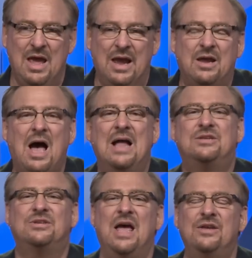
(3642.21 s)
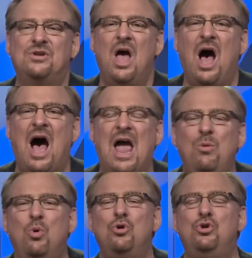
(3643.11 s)
And God says, I
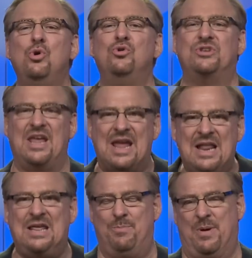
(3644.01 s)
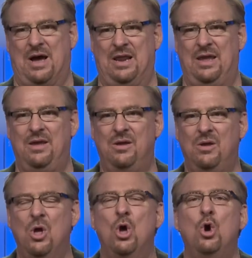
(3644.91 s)
will use anybody
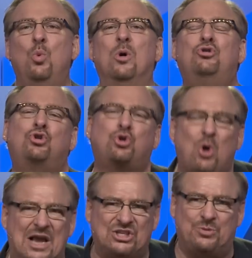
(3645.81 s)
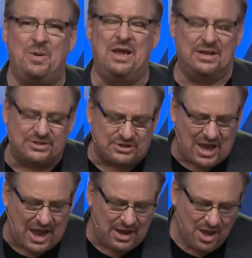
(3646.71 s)
who will trust me and
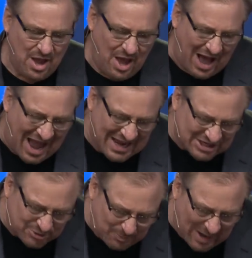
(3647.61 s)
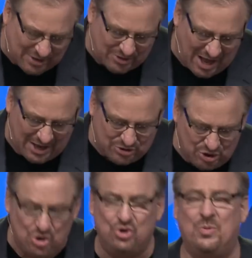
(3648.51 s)
say, I expect God
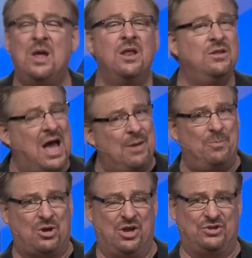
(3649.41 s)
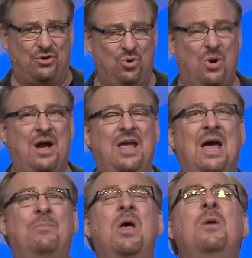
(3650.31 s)
to use me, not because of who I
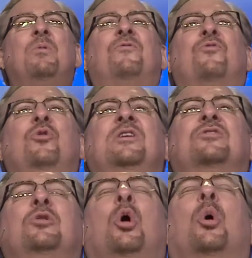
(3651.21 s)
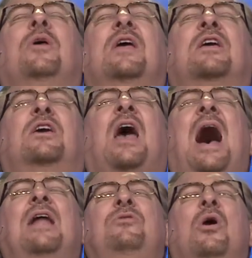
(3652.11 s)
am, but for his glory, that
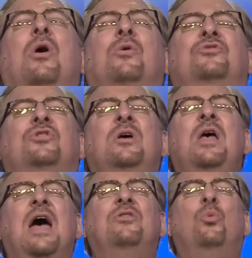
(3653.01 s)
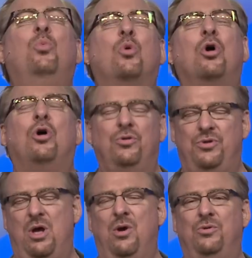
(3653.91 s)
God knows and the
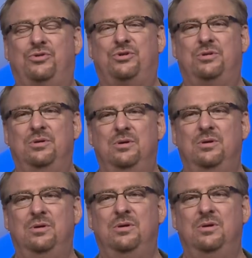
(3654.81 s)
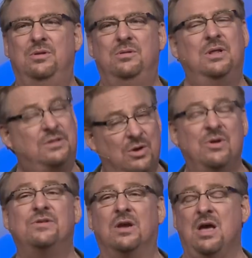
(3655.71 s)
world knows that
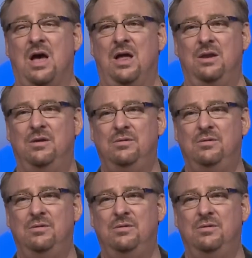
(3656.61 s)
there is a God.